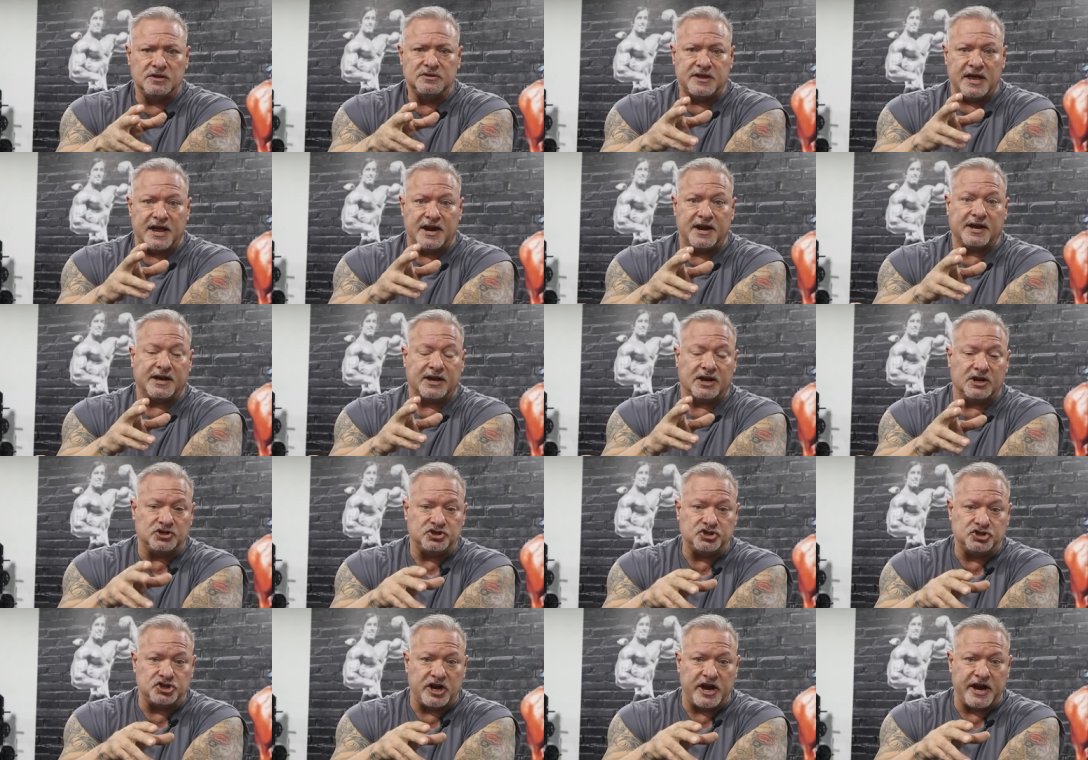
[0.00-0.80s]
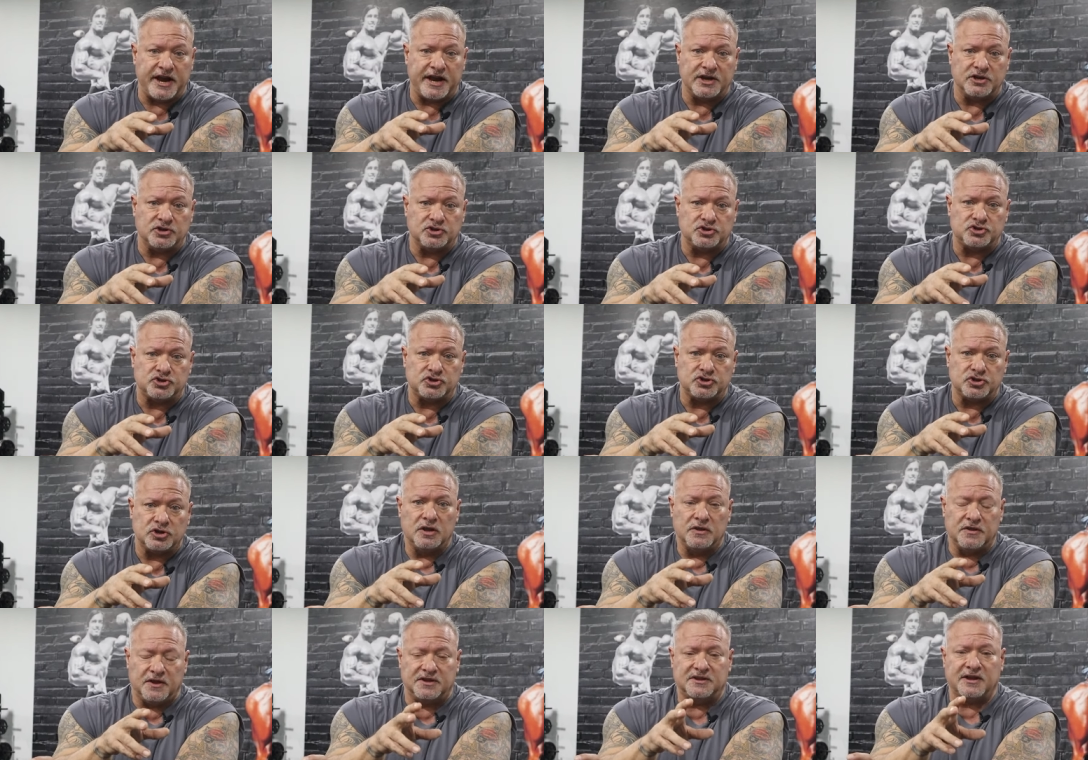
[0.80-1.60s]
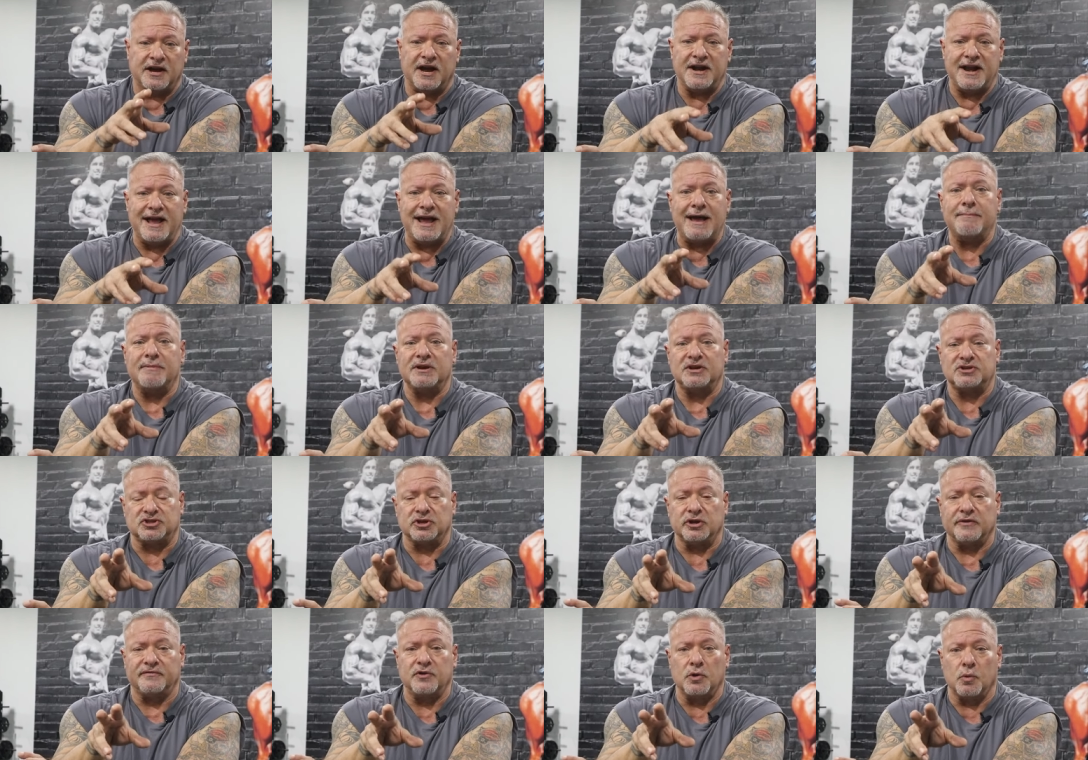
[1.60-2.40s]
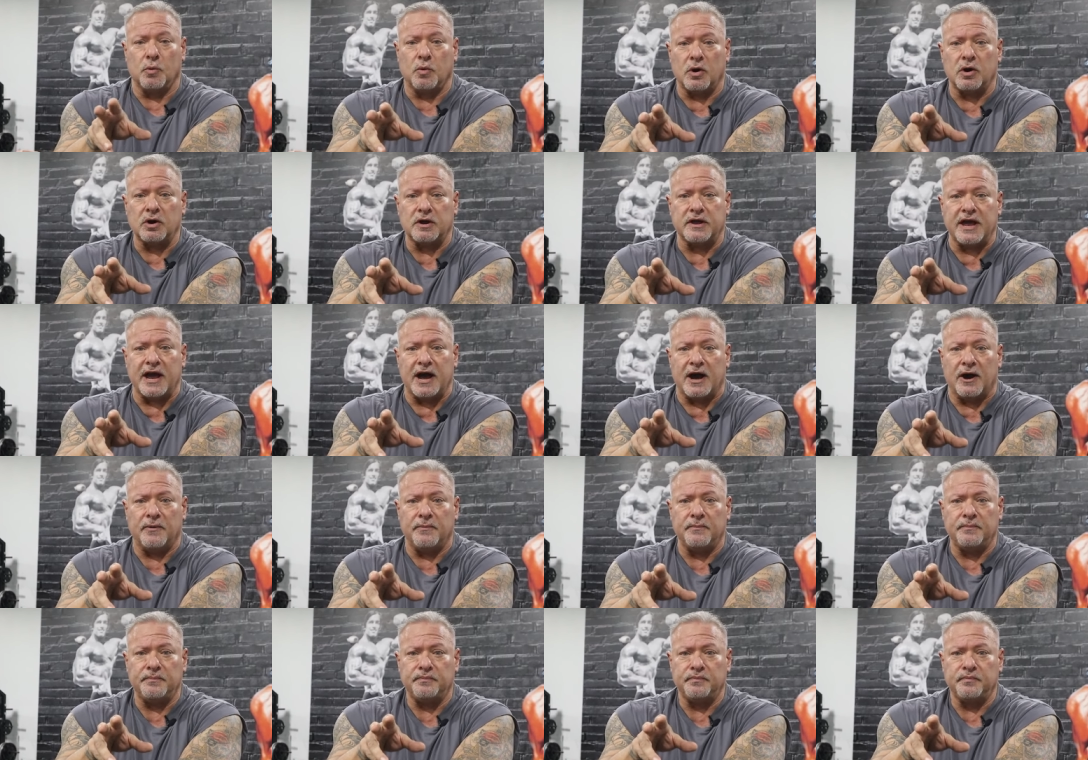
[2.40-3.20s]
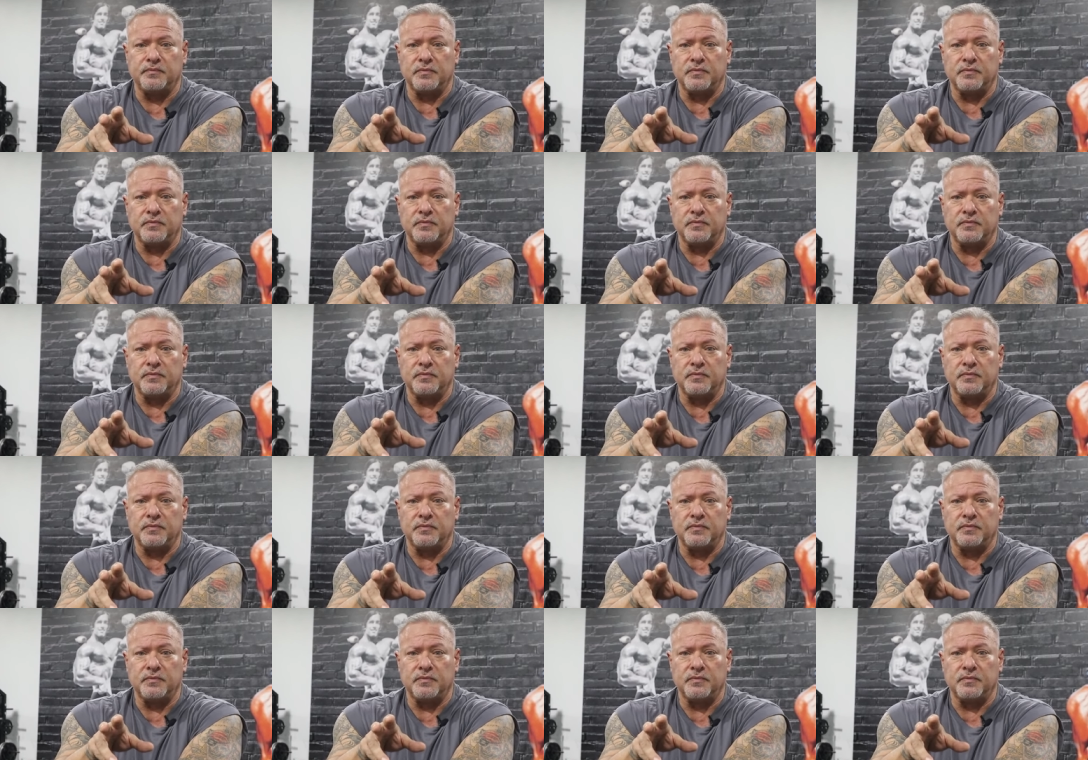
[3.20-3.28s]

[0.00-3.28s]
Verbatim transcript: that are going to change the dynamics of your workout.